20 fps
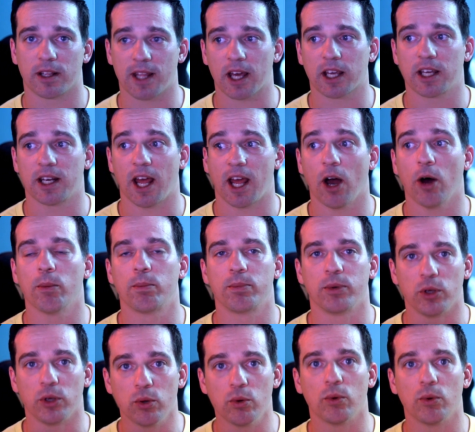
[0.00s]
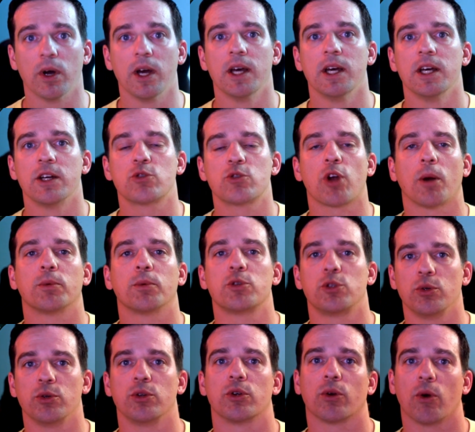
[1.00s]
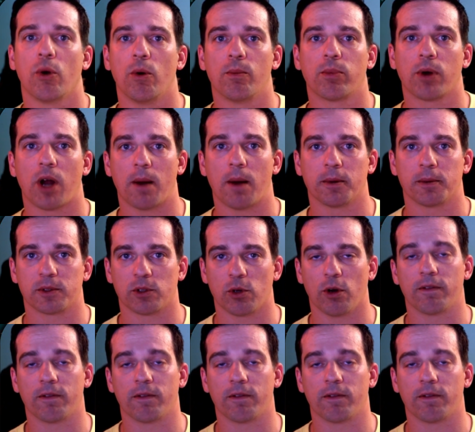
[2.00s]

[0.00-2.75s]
and that can help you troubleshoot your own problems.